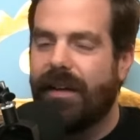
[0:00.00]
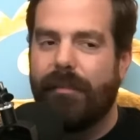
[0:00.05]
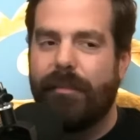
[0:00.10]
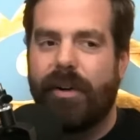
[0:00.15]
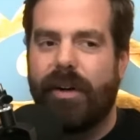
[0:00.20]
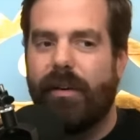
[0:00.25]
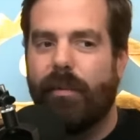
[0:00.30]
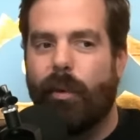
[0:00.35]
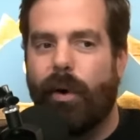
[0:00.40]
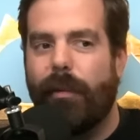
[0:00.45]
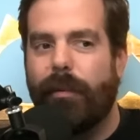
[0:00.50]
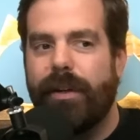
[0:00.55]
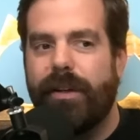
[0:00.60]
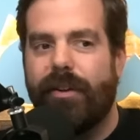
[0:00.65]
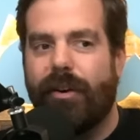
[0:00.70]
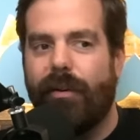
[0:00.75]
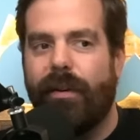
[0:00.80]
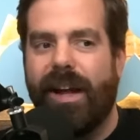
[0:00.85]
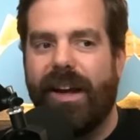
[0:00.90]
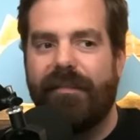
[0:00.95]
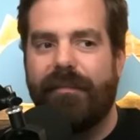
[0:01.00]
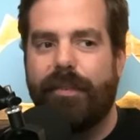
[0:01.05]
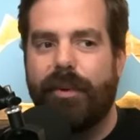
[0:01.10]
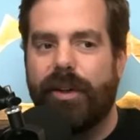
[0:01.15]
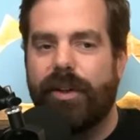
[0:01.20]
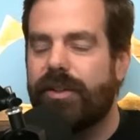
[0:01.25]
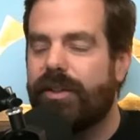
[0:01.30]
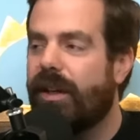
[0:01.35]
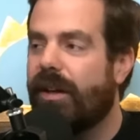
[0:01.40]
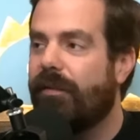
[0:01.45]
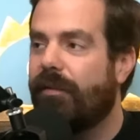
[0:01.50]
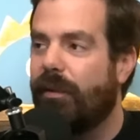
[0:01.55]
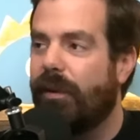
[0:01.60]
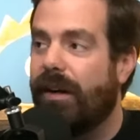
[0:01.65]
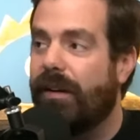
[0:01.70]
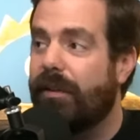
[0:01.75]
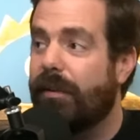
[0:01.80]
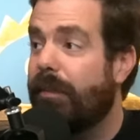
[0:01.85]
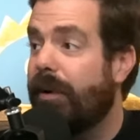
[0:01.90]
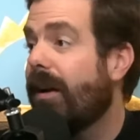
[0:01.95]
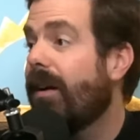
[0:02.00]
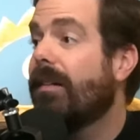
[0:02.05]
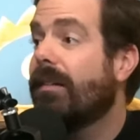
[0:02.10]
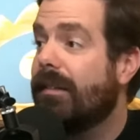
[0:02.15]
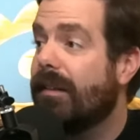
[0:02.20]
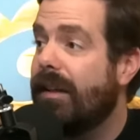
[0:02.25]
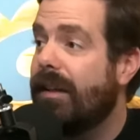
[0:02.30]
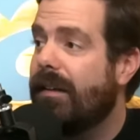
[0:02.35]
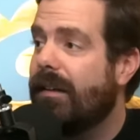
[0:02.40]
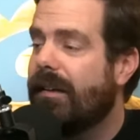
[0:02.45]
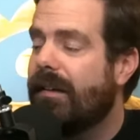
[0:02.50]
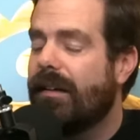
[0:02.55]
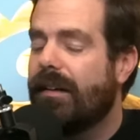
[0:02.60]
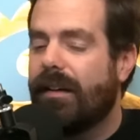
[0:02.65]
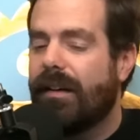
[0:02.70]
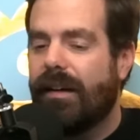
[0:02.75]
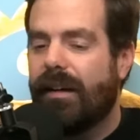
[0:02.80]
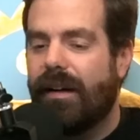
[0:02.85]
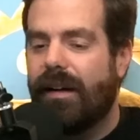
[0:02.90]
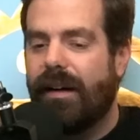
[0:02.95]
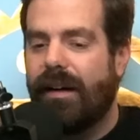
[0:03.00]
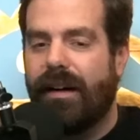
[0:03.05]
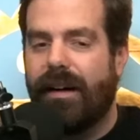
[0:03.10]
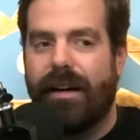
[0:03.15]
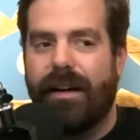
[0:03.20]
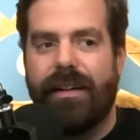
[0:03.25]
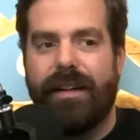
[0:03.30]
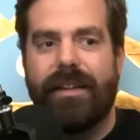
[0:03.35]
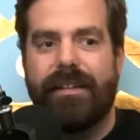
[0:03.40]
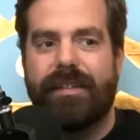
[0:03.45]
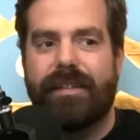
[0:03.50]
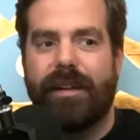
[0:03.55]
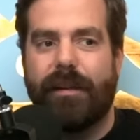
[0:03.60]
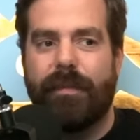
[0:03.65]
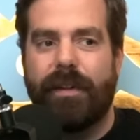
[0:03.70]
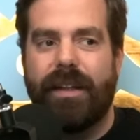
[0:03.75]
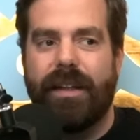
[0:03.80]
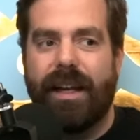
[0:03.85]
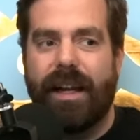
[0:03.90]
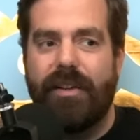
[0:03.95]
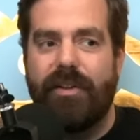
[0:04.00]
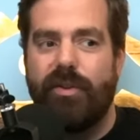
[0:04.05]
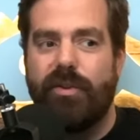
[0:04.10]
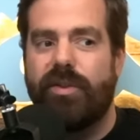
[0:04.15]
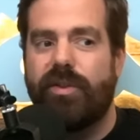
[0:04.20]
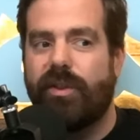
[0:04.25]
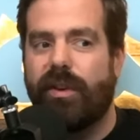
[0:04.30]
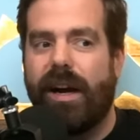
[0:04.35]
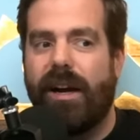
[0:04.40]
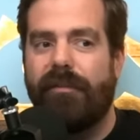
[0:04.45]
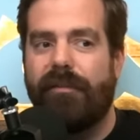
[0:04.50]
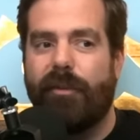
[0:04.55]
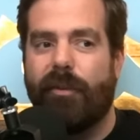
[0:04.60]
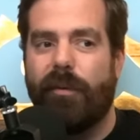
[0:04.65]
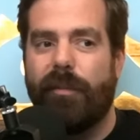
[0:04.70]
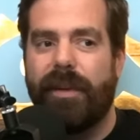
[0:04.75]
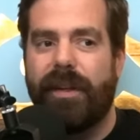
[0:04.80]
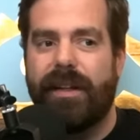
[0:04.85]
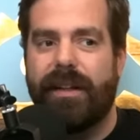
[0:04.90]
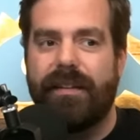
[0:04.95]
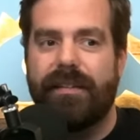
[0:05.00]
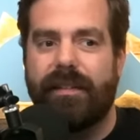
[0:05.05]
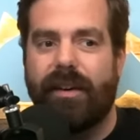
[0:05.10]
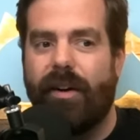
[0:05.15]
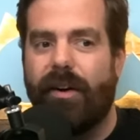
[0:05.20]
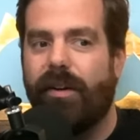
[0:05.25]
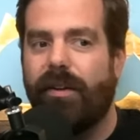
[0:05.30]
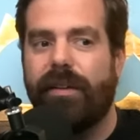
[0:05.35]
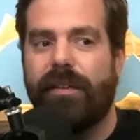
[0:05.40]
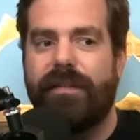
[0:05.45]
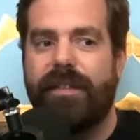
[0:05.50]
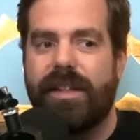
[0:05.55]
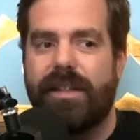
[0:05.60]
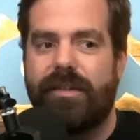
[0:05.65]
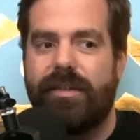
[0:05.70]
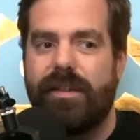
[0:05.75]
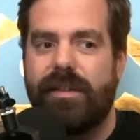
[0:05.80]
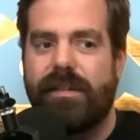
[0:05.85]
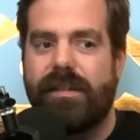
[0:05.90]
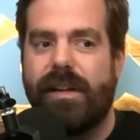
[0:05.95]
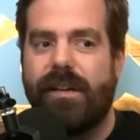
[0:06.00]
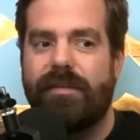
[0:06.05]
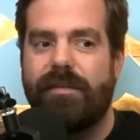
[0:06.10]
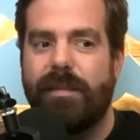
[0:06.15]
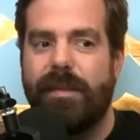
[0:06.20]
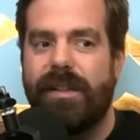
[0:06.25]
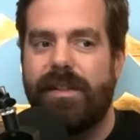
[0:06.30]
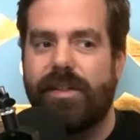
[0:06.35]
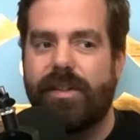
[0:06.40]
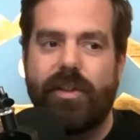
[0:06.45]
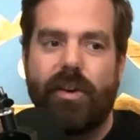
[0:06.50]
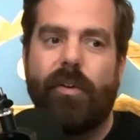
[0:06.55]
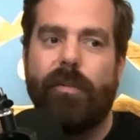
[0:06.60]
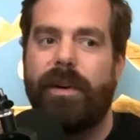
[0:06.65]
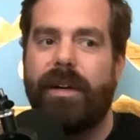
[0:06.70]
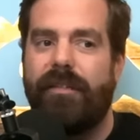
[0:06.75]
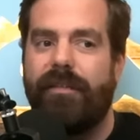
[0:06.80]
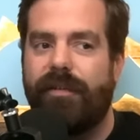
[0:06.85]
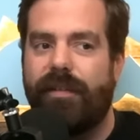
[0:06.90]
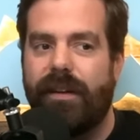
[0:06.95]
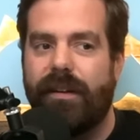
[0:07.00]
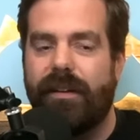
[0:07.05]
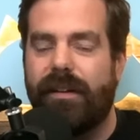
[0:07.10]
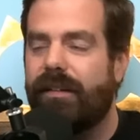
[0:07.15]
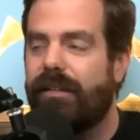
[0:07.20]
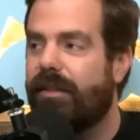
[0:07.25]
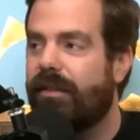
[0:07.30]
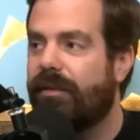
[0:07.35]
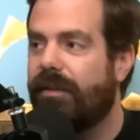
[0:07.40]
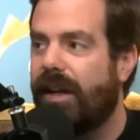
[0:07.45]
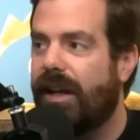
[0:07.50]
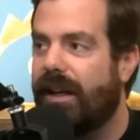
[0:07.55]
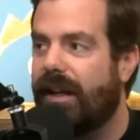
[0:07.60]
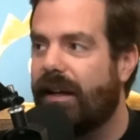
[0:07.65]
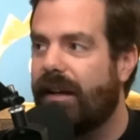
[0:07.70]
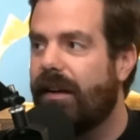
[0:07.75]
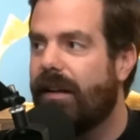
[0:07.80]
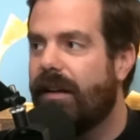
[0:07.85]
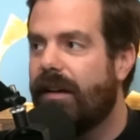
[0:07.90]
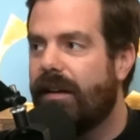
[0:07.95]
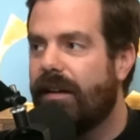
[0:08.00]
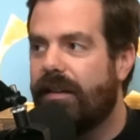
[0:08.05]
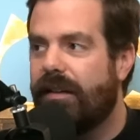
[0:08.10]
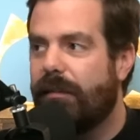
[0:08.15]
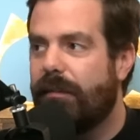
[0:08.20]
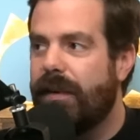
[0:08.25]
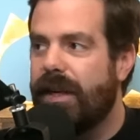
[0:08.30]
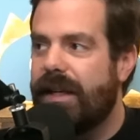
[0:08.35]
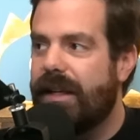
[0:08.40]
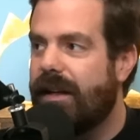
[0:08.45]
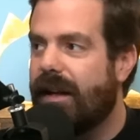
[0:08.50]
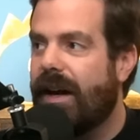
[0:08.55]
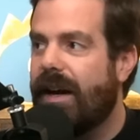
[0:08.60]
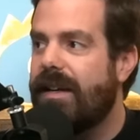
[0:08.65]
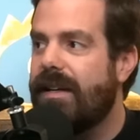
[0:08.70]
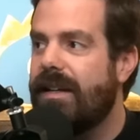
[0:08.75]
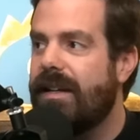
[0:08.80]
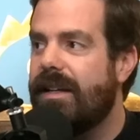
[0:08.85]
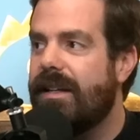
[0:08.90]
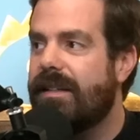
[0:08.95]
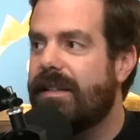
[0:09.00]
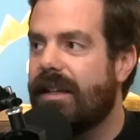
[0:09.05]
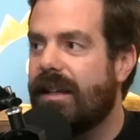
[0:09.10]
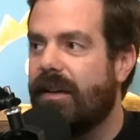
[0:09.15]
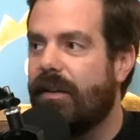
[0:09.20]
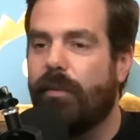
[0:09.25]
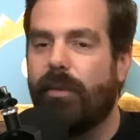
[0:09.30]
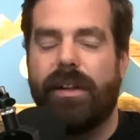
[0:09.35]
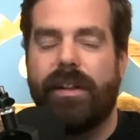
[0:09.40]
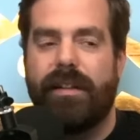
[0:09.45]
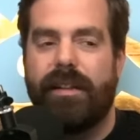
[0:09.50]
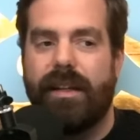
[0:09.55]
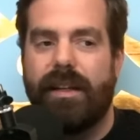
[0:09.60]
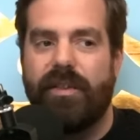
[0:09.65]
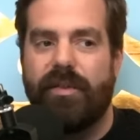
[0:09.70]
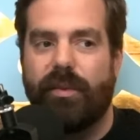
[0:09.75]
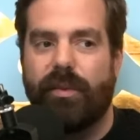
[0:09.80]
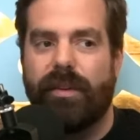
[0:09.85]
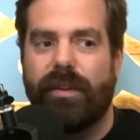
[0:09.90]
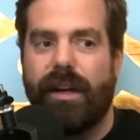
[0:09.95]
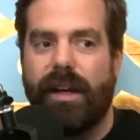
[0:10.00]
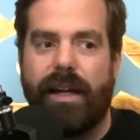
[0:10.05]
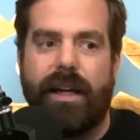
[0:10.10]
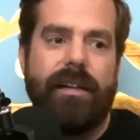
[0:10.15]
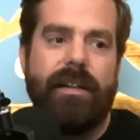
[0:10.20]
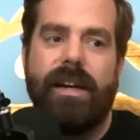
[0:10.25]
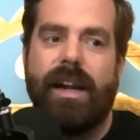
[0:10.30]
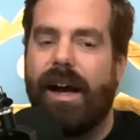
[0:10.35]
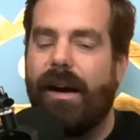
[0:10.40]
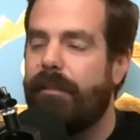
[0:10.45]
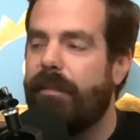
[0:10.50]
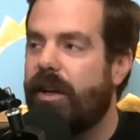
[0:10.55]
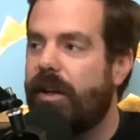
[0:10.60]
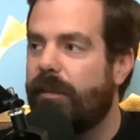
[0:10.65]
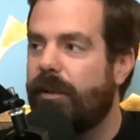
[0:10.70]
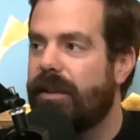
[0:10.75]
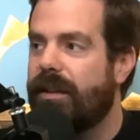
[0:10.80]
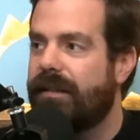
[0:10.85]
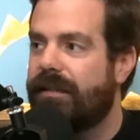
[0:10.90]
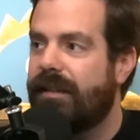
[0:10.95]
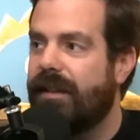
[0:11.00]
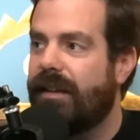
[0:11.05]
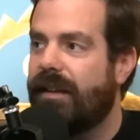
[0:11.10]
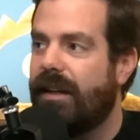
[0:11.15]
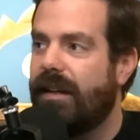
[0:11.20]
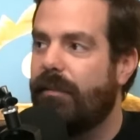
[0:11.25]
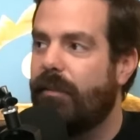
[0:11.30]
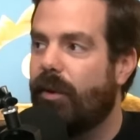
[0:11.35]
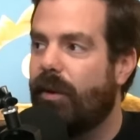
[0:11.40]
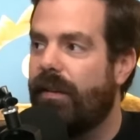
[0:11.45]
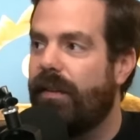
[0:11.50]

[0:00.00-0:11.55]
But while we don't have bookshelf wealth, apparently, it's something that I do strive for, because all of this just gives me so many feelings of like the mid-90s and when things were like not minimalistic anymore